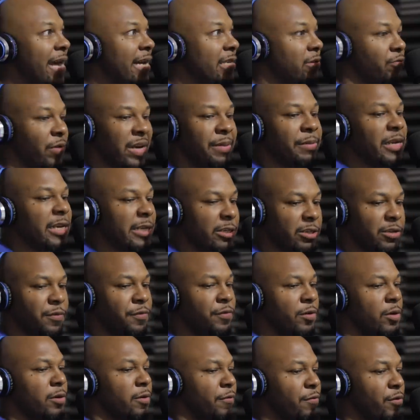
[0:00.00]
ass raped, and there's a
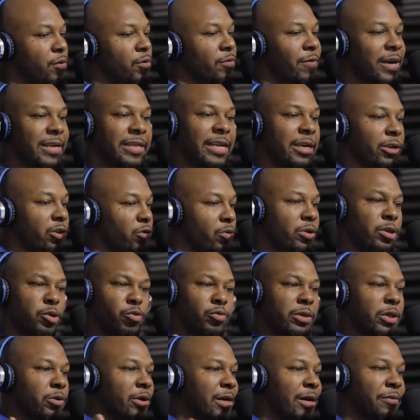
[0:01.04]
phone, phone right there. You you
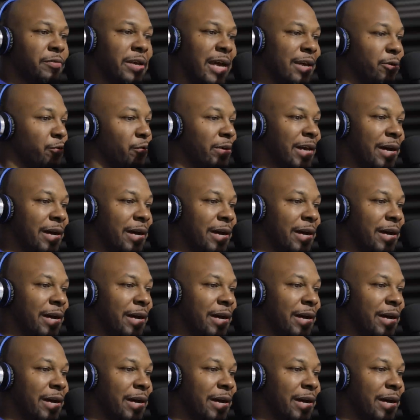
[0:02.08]
you, cuff, you